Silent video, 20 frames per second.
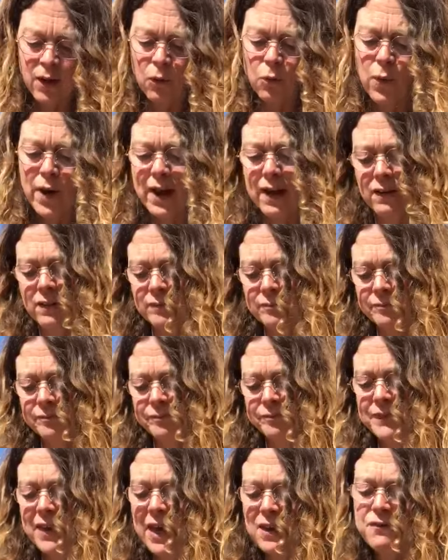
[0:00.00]
"Well,
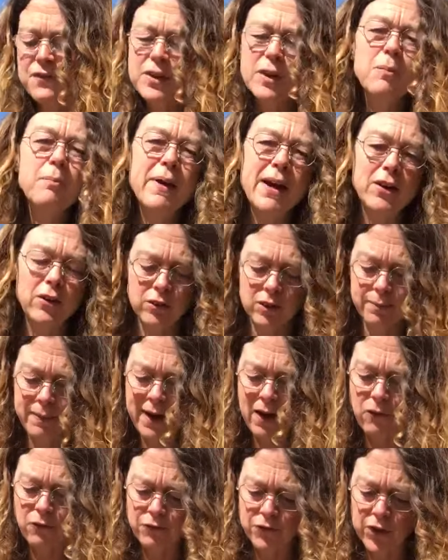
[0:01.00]
I feel better
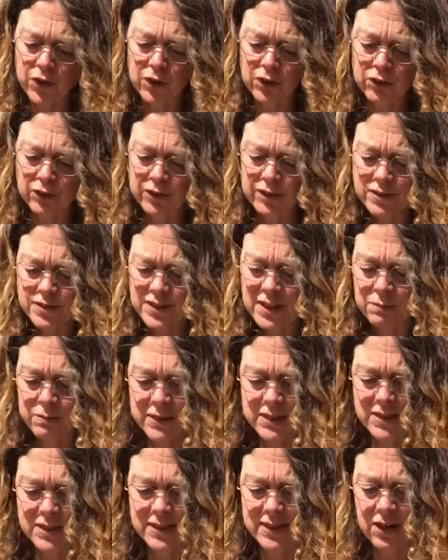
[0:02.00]
about Fern," said
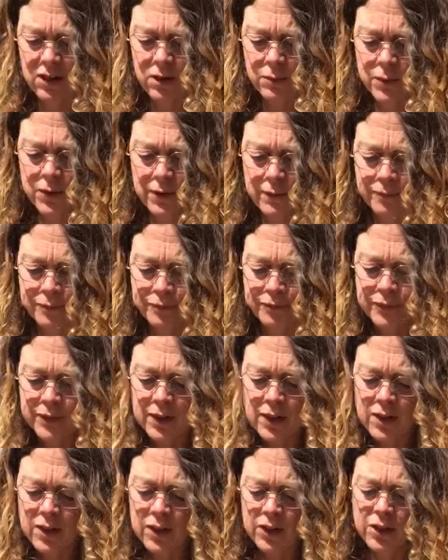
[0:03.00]
Mrs. Arable.
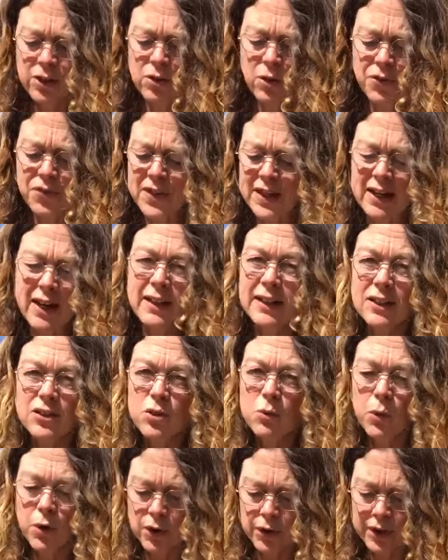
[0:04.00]
"You don't think I need
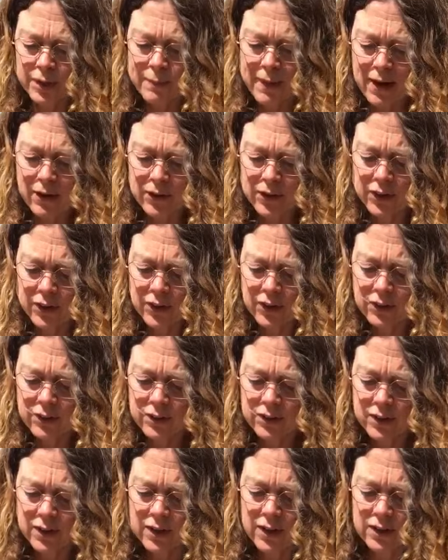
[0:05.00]
to worry about her?"
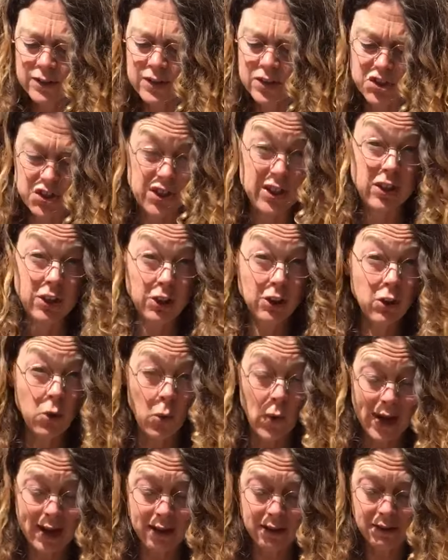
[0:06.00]
"Does she look
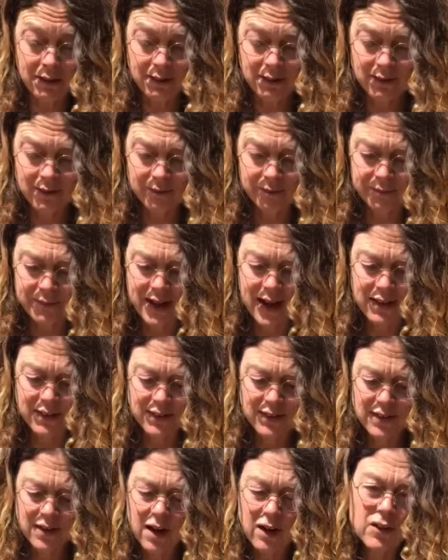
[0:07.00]
well?" asked
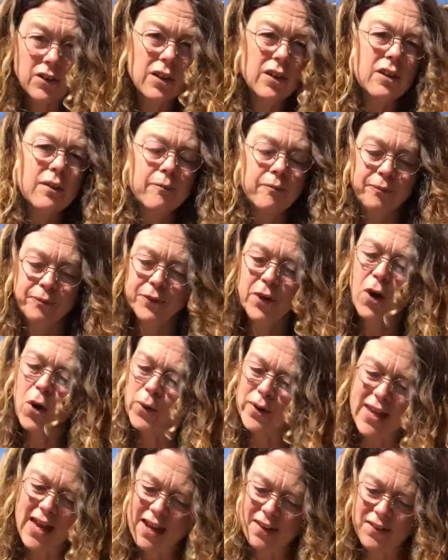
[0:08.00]
the doctor. "Oh,
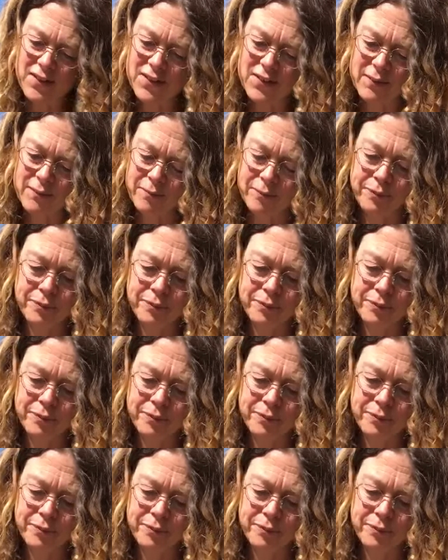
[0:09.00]
yes."